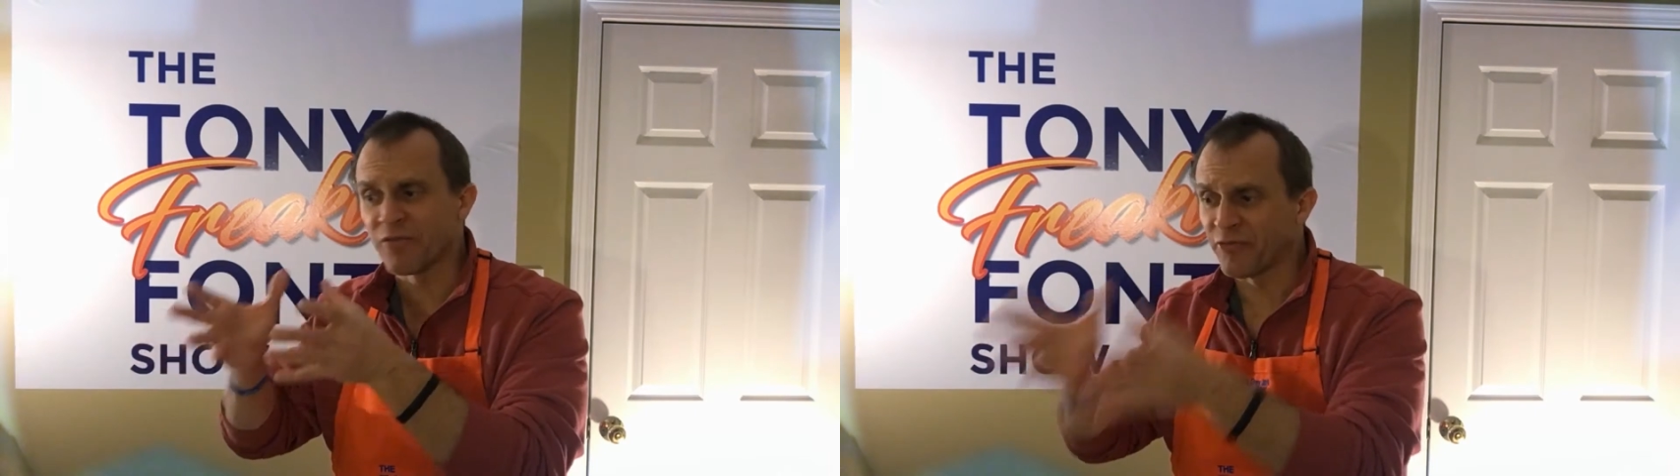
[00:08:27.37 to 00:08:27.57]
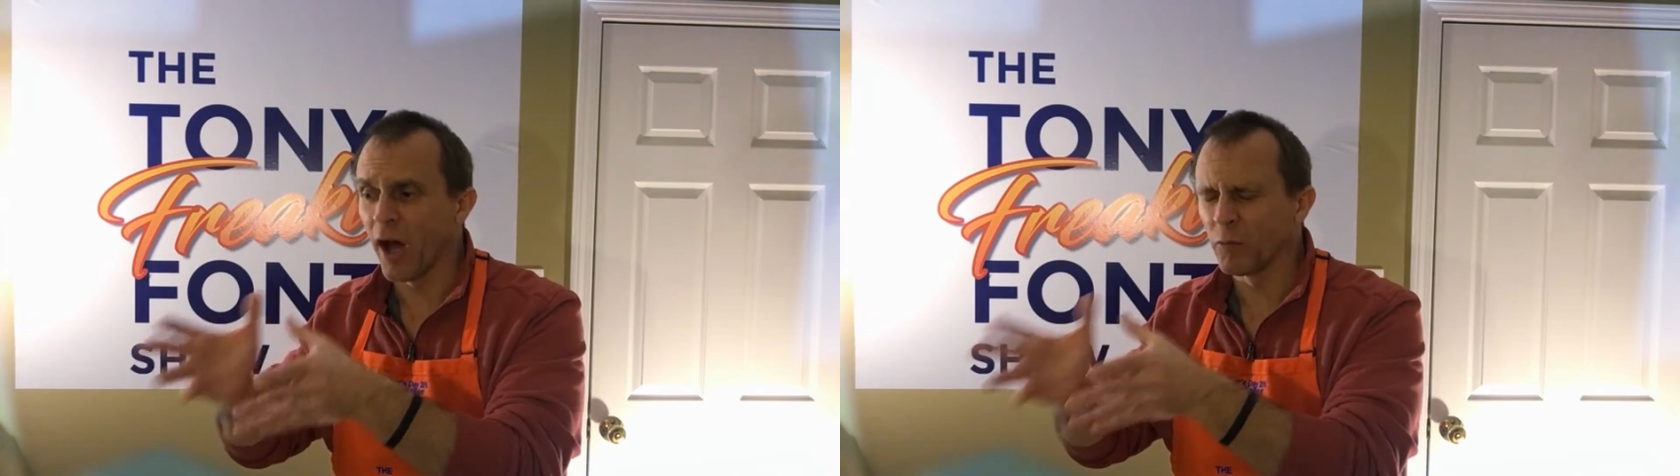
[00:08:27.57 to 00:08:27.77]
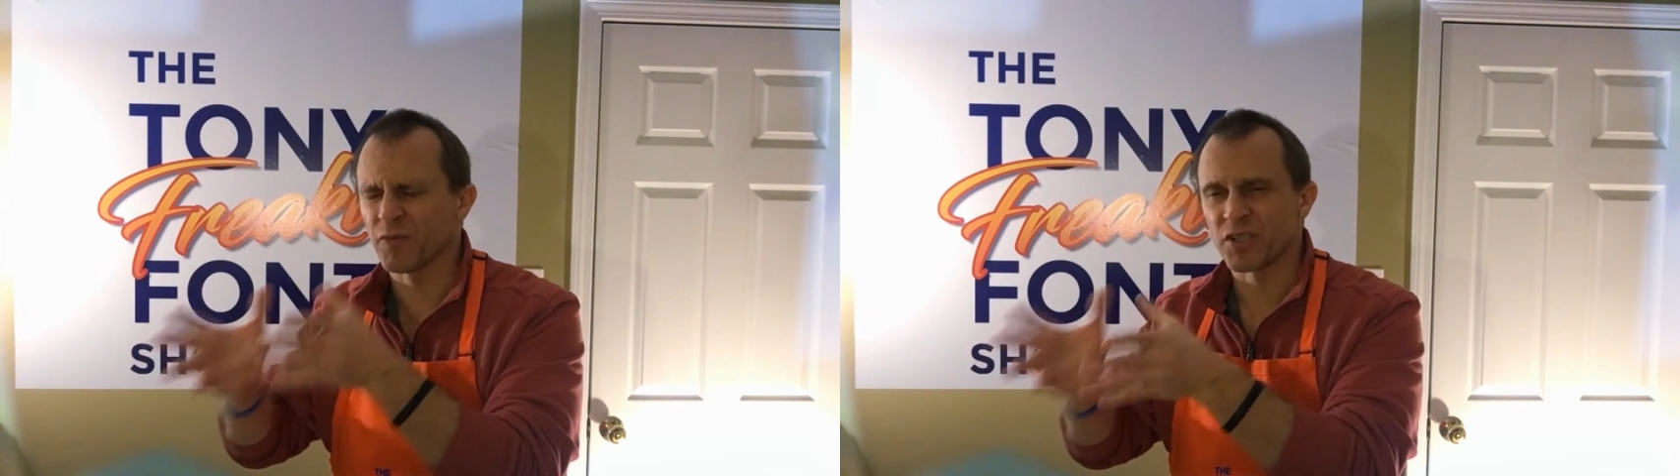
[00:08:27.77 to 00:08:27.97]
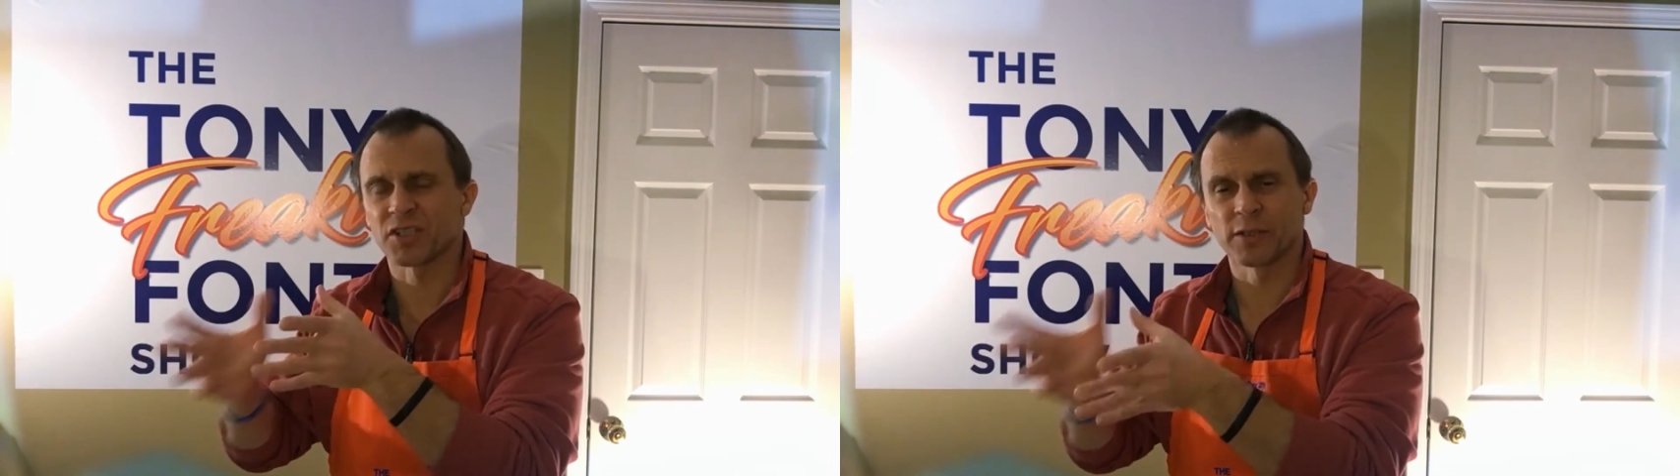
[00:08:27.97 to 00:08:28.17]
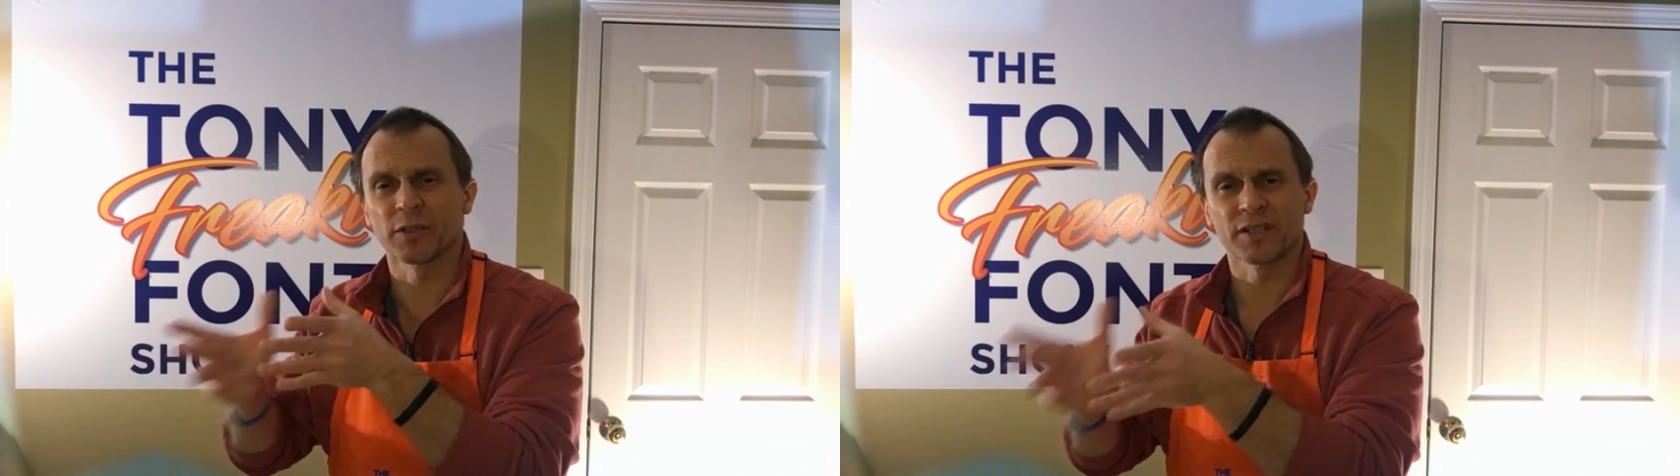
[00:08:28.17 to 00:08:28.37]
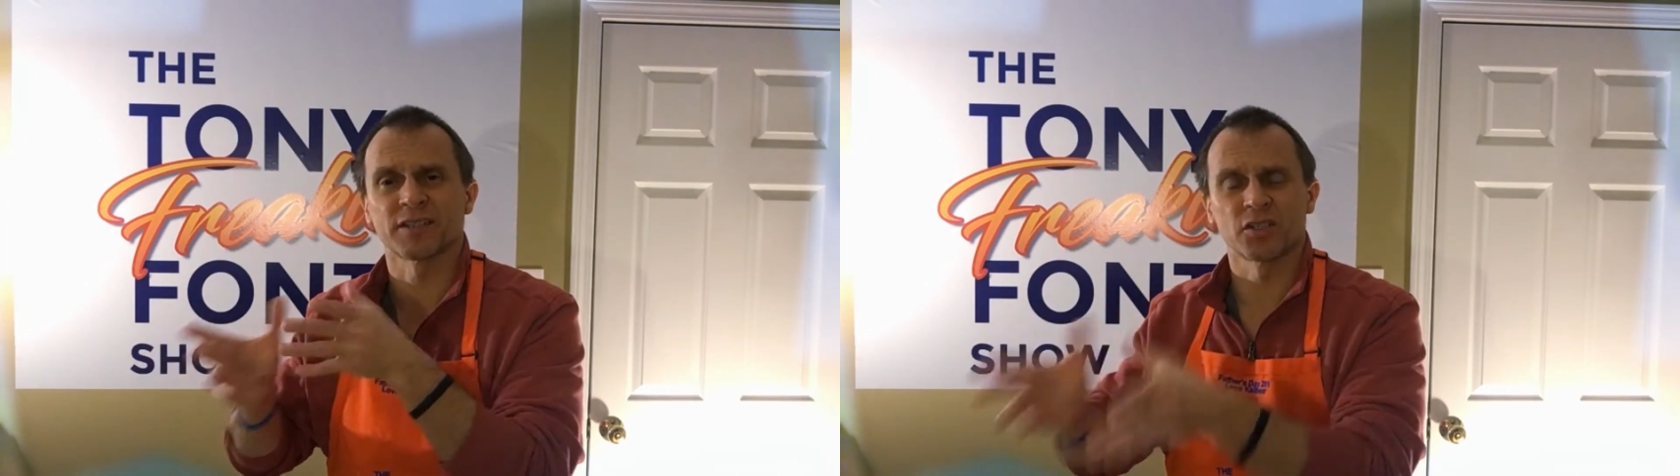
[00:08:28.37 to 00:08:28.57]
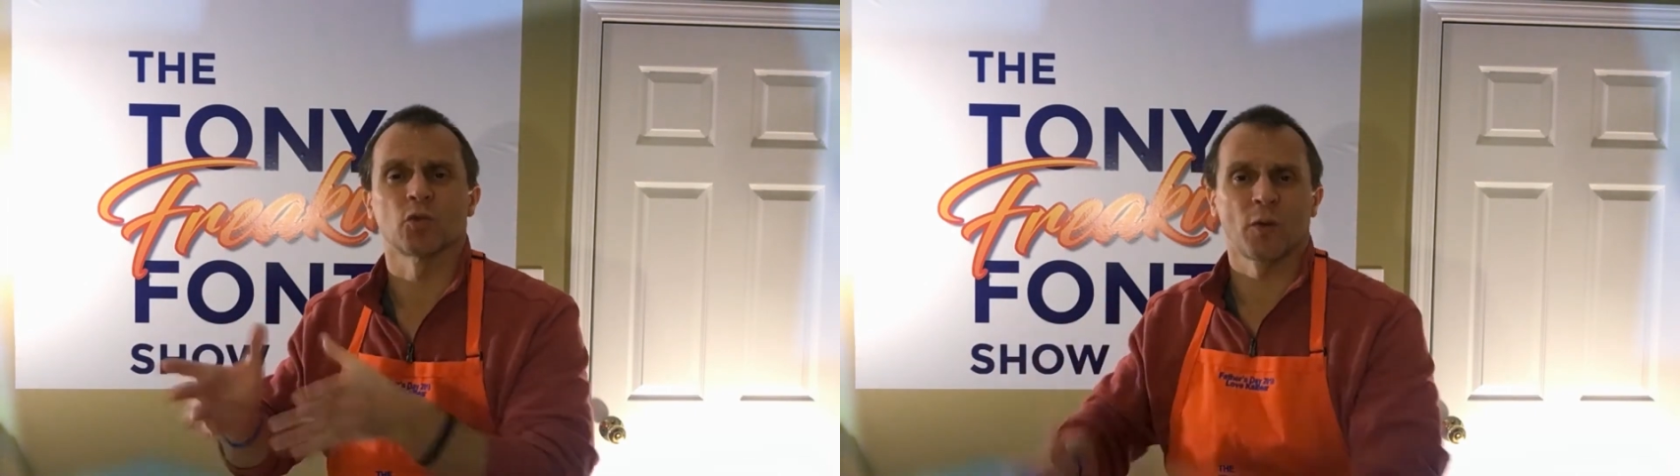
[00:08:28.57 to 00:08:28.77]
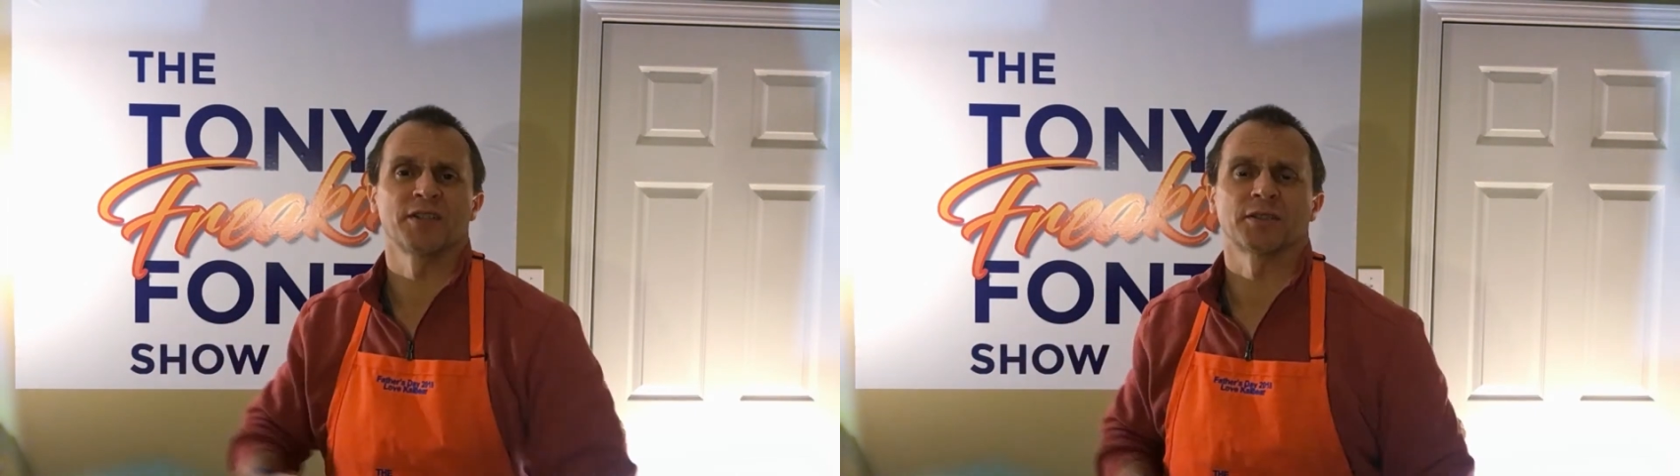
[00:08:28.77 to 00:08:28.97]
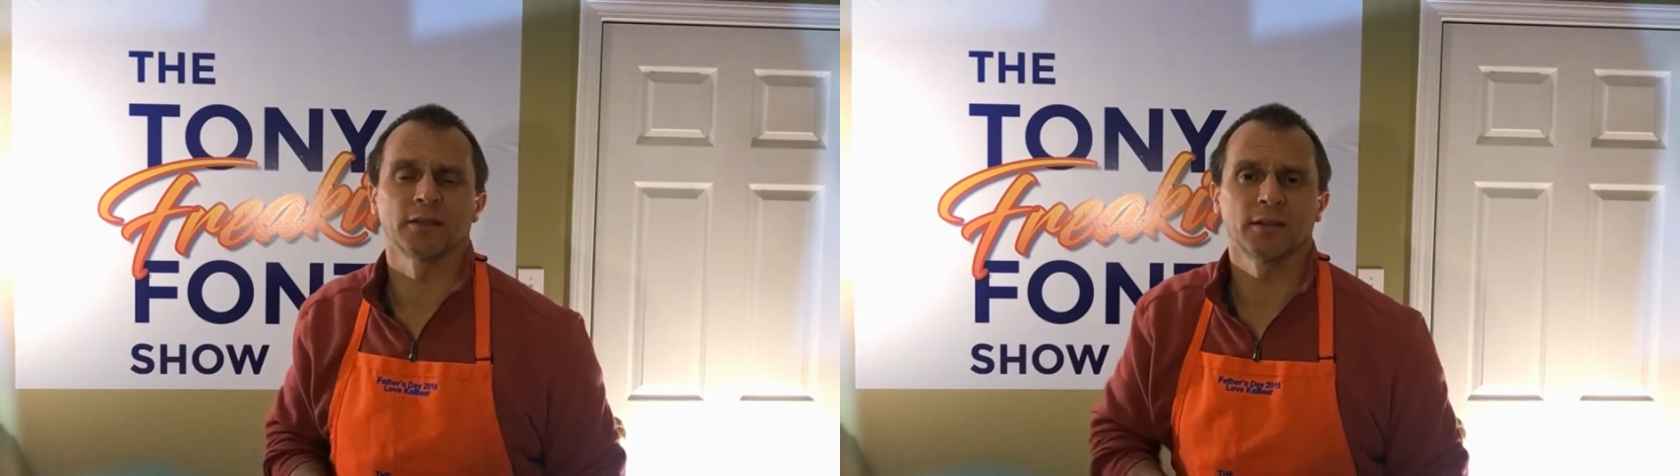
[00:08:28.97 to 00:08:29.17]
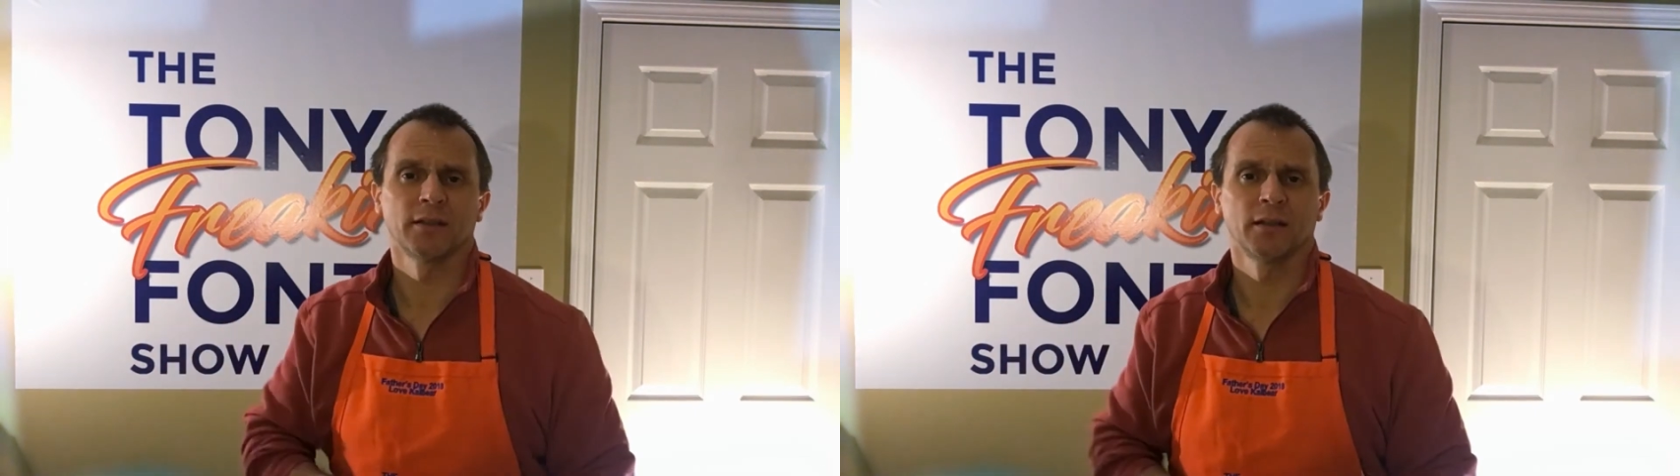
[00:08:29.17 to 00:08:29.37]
fun with a serious situation,